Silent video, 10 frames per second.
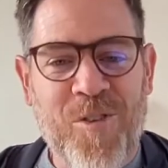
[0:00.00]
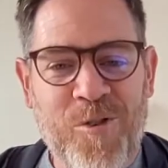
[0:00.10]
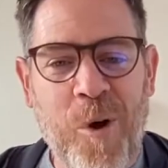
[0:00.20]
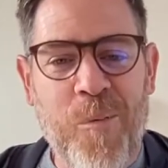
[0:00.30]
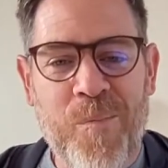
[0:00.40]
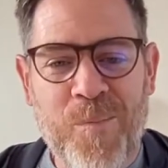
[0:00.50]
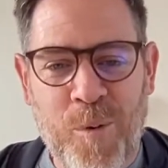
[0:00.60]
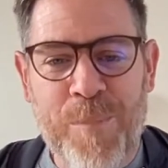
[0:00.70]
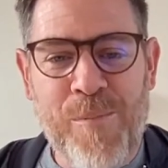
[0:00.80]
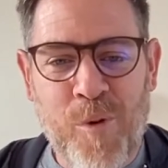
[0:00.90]
So
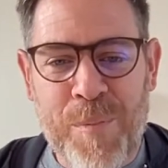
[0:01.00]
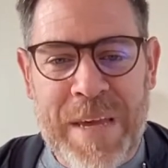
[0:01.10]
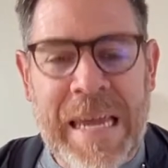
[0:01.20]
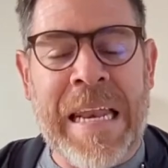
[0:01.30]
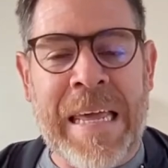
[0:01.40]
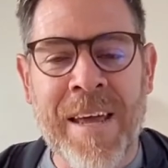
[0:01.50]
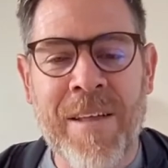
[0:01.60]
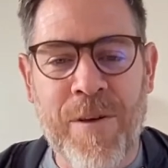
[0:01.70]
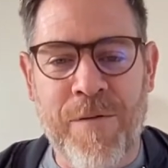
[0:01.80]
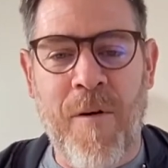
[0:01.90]
we're
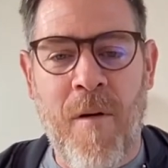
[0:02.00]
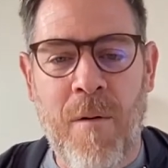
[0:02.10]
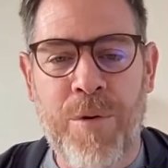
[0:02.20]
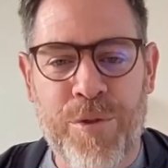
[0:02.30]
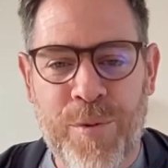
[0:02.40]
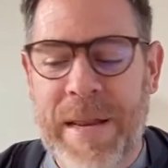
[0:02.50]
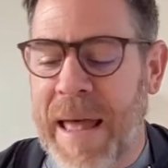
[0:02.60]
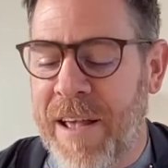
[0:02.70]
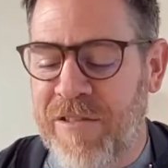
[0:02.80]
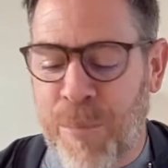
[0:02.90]
beginning the fall with 3
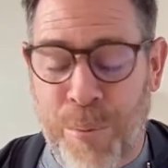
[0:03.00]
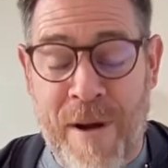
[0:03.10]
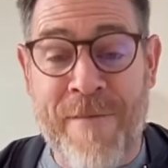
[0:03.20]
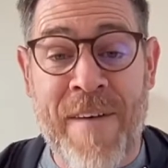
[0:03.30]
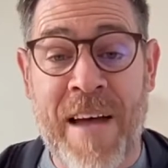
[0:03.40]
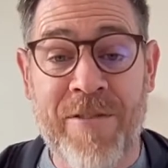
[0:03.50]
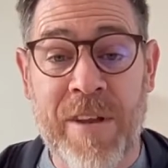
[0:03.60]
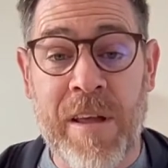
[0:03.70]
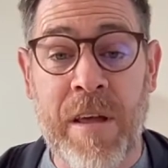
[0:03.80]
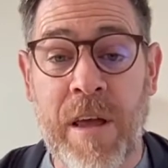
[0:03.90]
days from prayer and
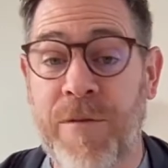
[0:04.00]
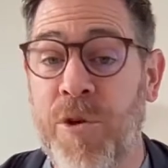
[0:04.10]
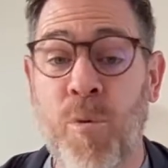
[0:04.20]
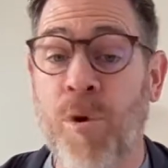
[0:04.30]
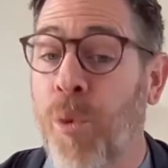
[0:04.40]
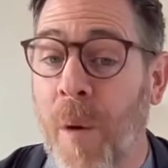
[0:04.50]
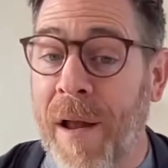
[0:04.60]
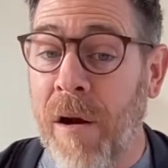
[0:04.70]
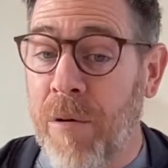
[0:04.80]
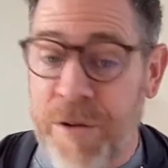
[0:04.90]
fasting. If you weren't
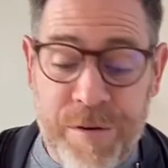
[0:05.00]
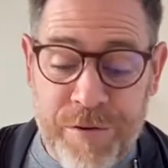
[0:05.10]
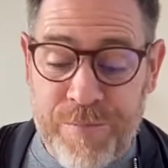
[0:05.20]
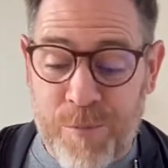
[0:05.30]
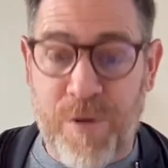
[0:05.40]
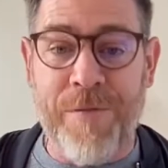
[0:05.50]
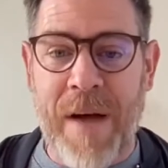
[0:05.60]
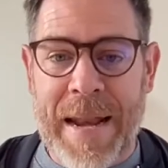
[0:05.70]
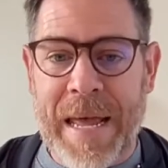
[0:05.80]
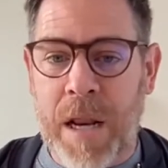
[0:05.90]
aware, or you're just sort of
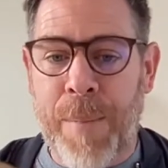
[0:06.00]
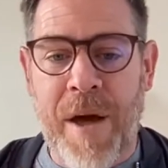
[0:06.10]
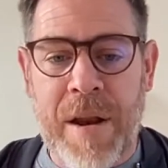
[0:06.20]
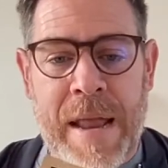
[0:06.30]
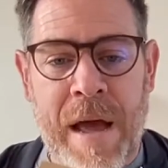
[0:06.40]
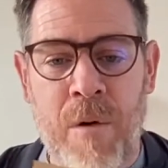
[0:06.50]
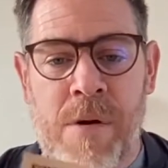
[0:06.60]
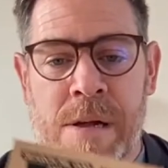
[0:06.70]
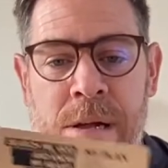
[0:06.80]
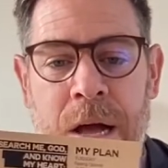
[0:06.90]
finding out about it now,
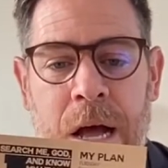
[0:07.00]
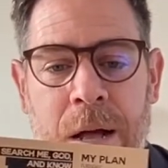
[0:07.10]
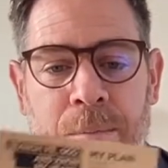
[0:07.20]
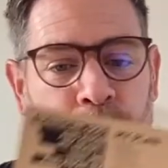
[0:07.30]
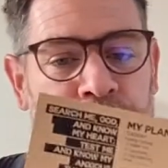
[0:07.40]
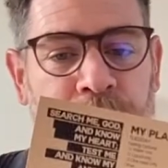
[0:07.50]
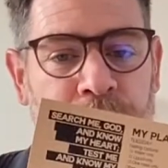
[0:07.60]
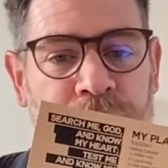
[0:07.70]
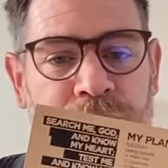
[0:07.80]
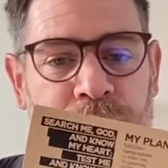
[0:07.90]
would
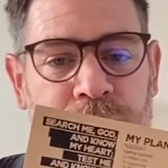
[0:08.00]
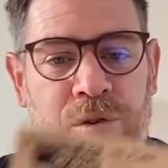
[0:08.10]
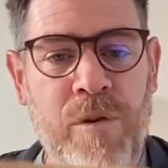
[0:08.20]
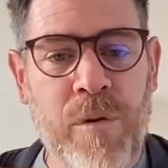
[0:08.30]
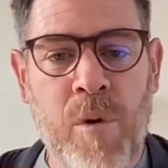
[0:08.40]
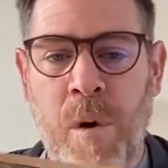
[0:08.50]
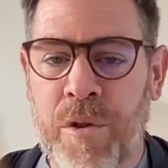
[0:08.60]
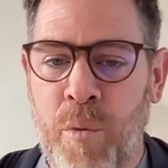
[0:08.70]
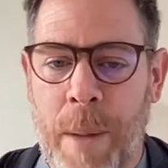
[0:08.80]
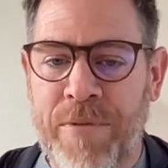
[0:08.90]
encourage you to go onto
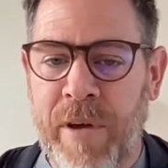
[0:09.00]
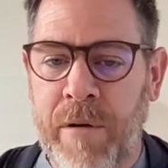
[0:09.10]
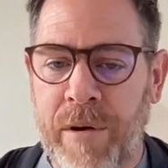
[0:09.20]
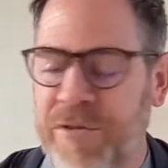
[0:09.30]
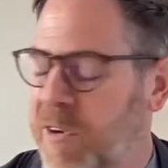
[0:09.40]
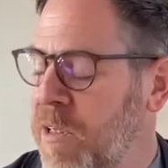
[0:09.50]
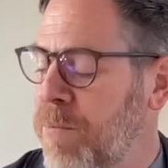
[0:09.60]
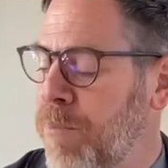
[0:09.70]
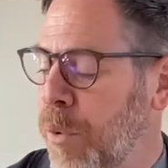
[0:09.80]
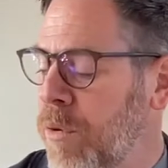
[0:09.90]
the website,
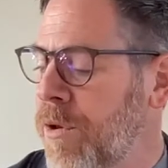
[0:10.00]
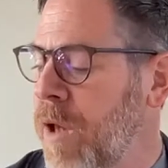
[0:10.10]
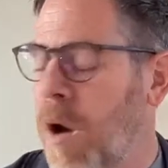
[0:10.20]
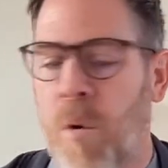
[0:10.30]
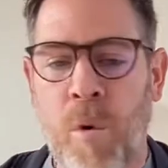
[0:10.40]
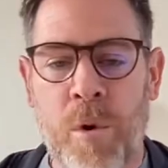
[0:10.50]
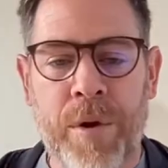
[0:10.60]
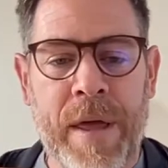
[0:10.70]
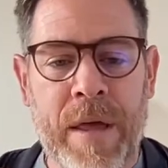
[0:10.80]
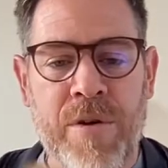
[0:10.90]

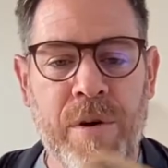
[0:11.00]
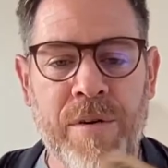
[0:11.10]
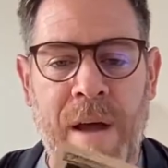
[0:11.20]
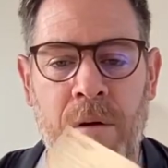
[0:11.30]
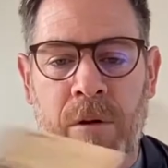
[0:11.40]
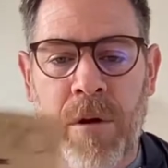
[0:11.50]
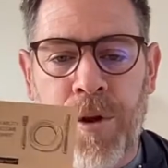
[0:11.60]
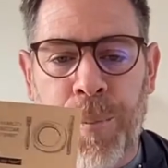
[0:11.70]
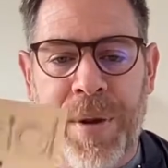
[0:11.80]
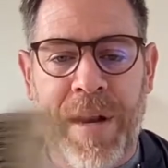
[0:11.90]
gracecityportland.org, and you can download a
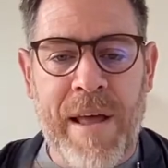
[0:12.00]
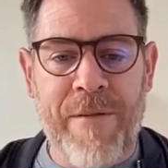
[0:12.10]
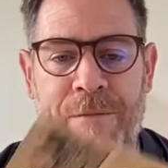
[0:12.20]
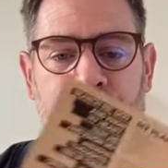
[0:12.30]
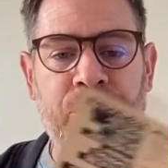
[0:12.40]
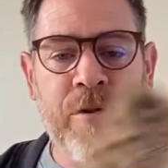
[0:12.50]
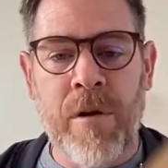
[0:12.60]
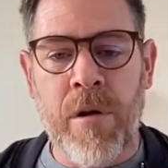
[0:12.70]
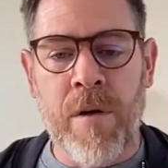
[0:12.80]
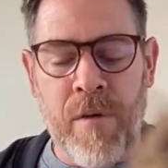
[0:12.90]
little PDF
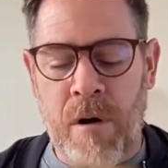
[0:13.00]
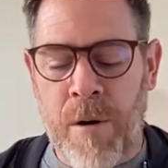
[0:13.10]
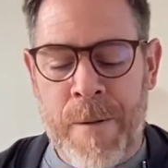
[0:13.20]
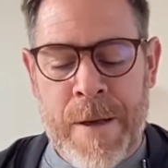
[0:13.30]
version of our